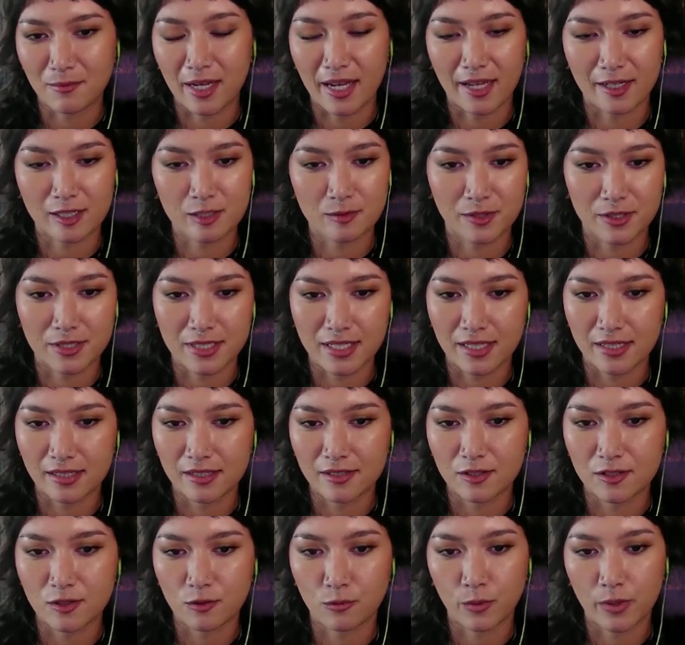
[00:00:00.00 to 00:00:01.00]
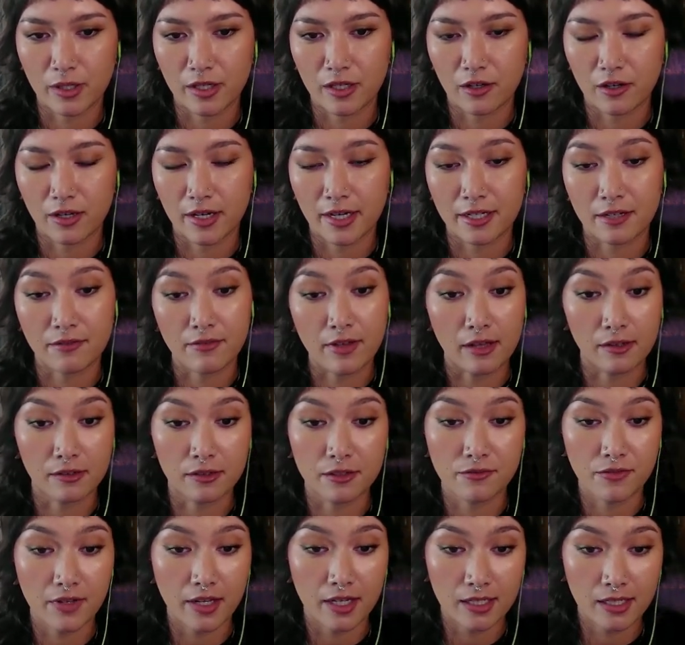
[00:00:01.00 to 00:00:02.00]
and expertise we are kind of
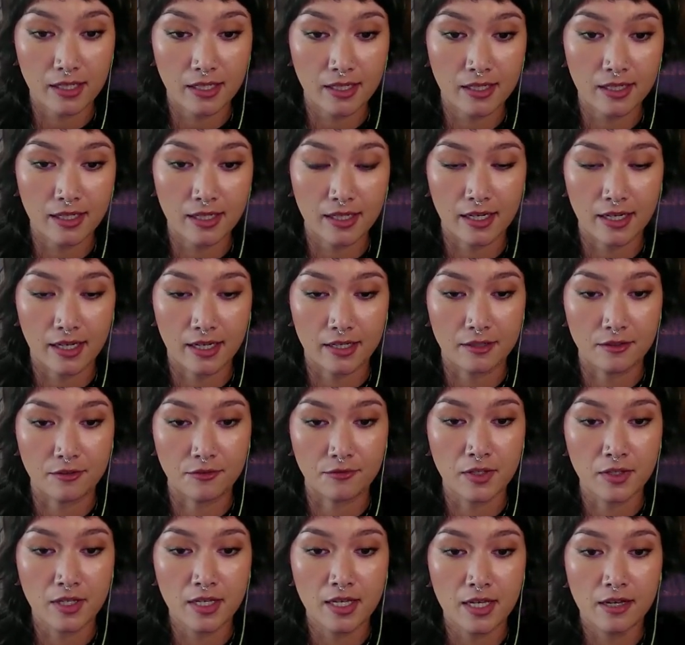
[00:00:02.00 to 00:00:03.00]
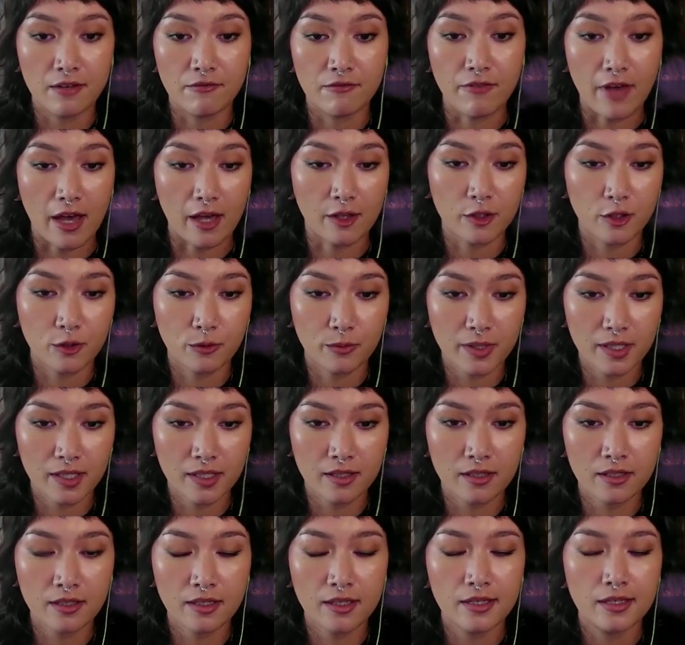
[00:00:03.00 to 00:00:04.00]
elevating and kind of
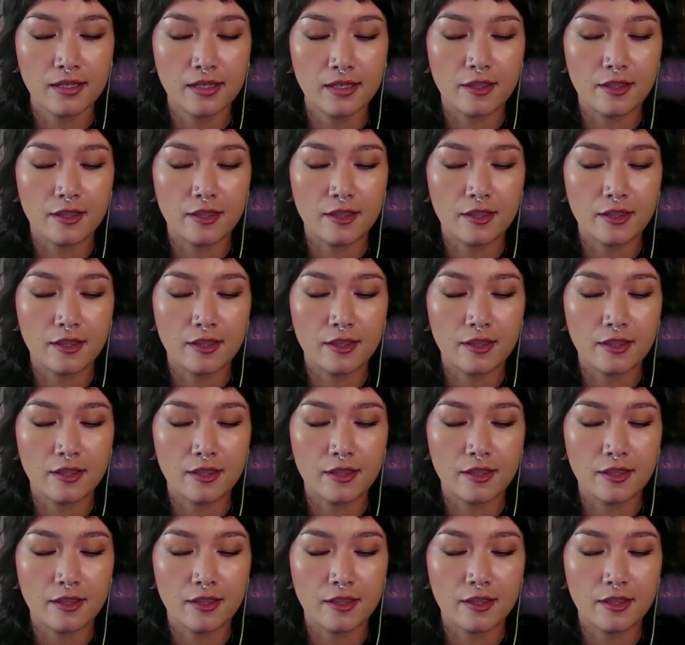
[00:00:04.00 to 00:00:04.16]
valuing.